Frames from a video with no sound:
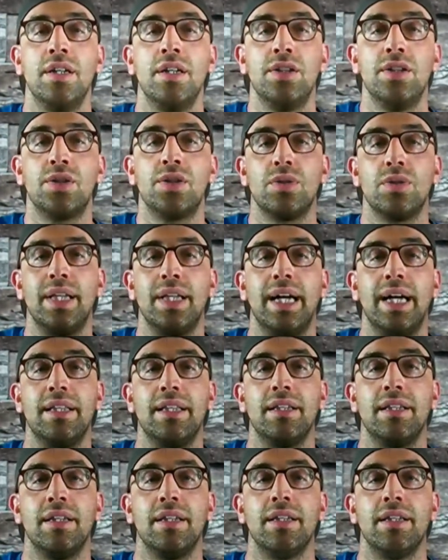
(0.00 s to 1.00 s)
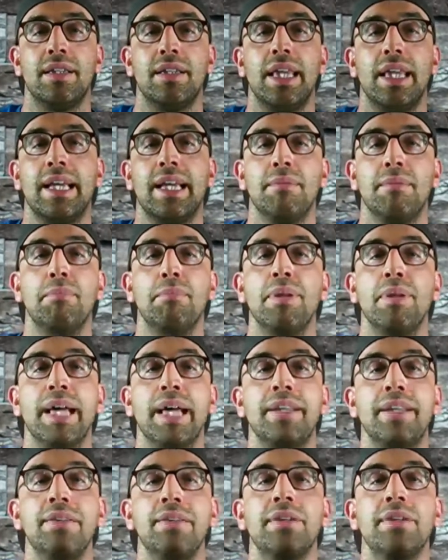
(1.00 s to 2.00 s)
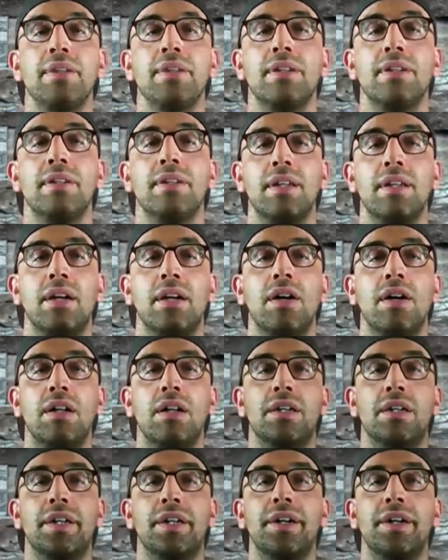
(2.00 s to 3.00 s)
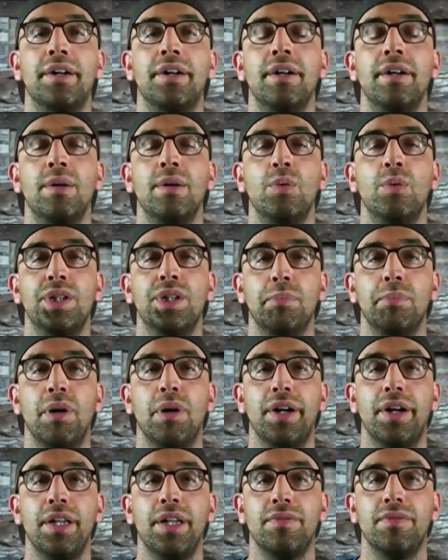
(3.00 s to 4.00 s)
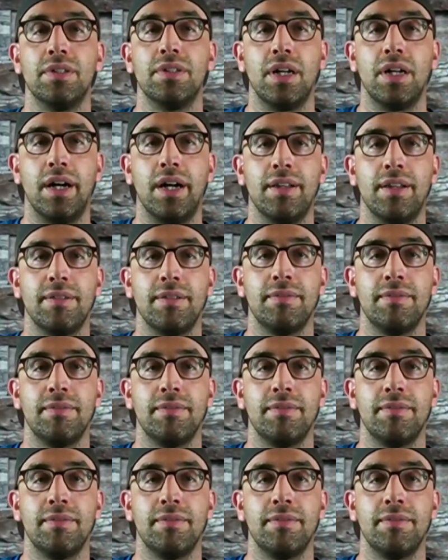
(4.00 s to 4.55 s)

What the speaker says: so that they can blend the color with the body of the tile.